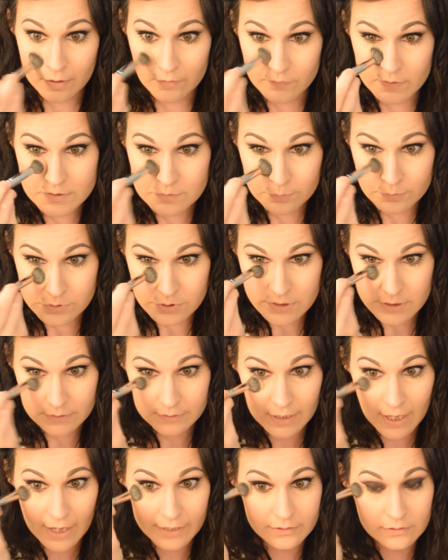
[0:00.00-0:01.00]
And this will just
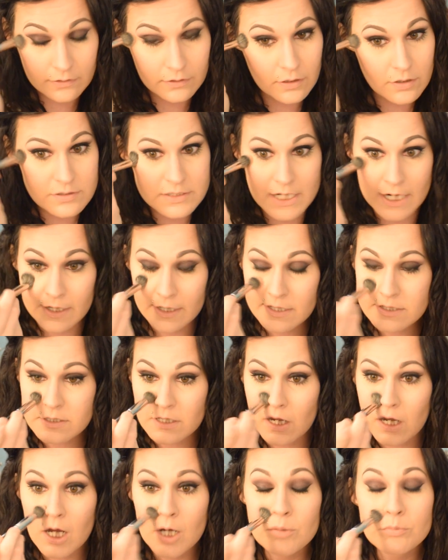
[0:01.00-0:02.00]
lighten those areas
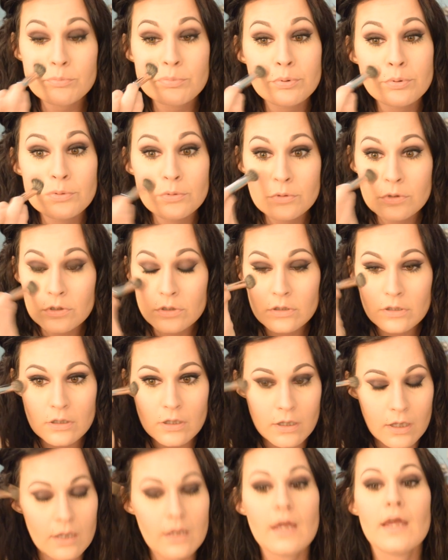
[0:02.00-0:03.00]
up
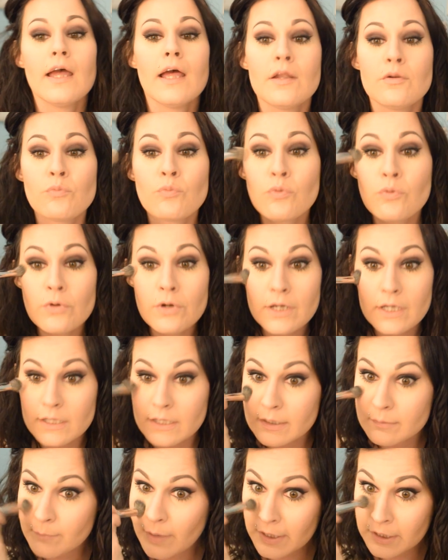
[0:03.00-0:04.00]
and
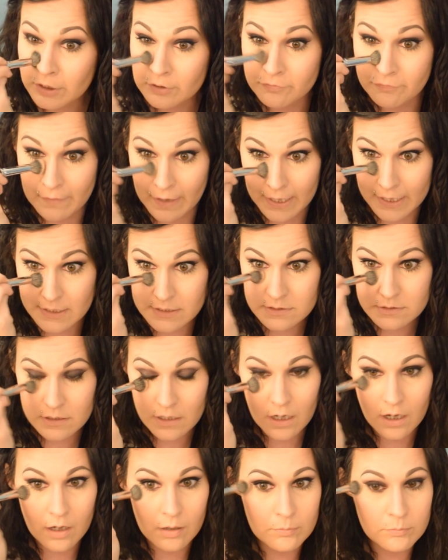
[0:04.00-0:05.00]
really make your face
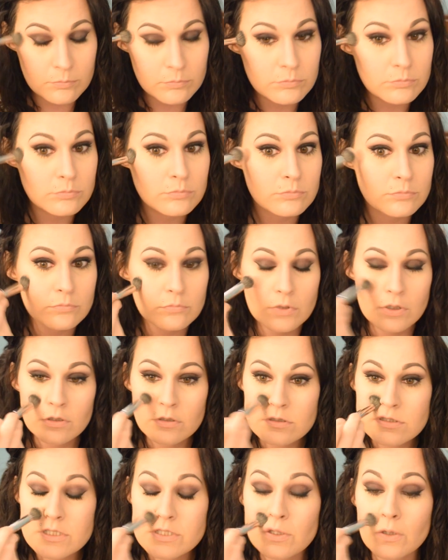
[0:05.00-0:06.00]

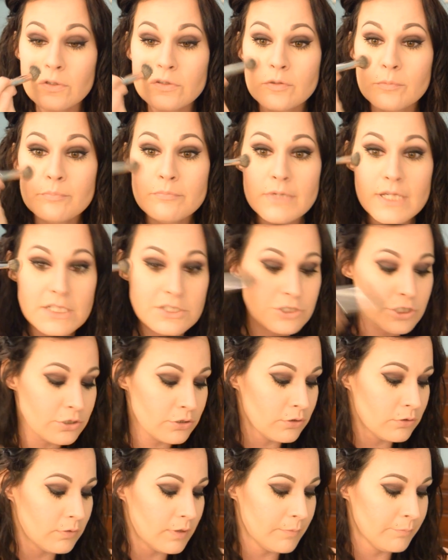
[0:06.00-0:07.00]
just look
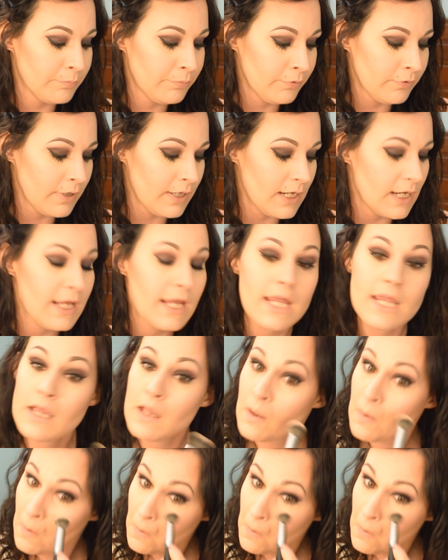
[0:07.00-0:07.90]
dimensional and pretty.